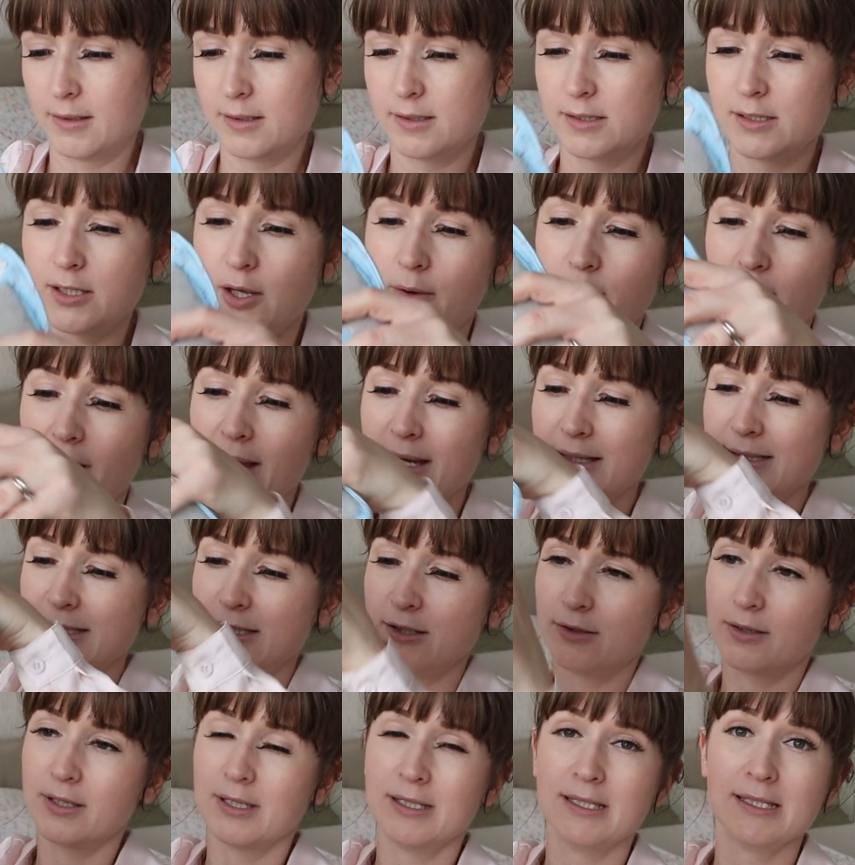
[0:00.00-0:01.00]
So as
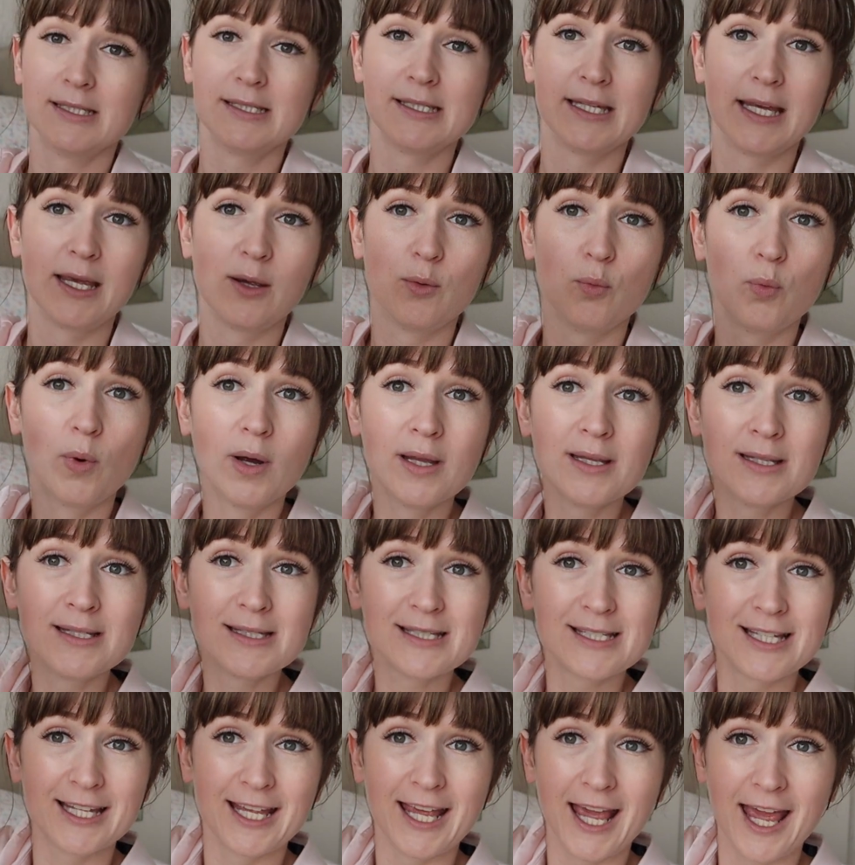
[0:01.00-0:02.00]
you can see,
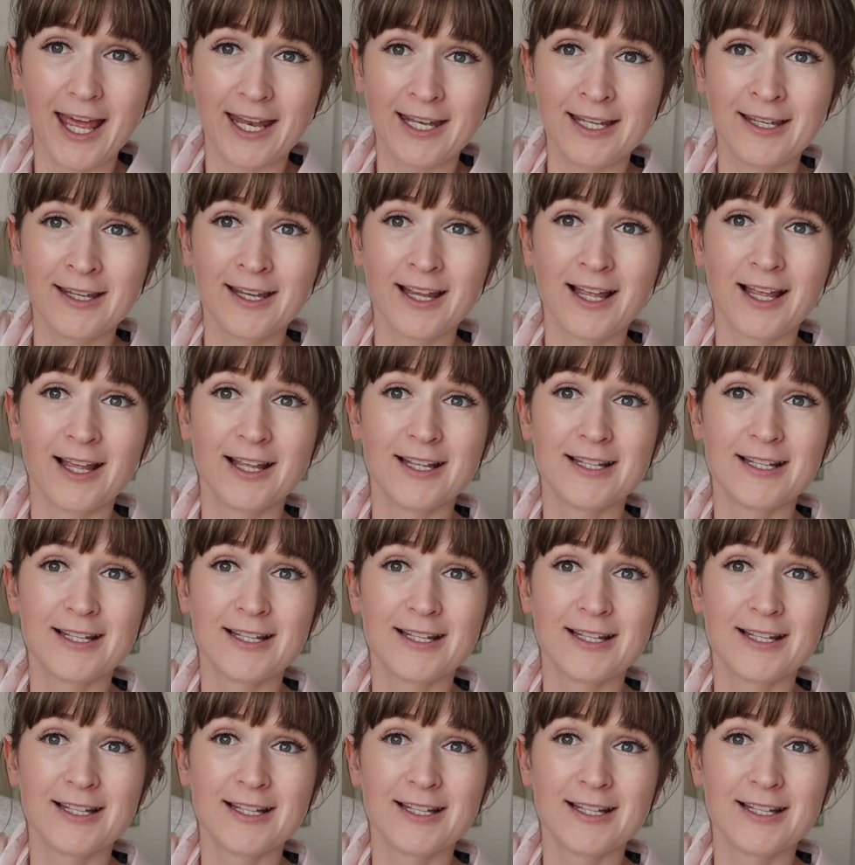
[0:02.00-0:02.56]
once again,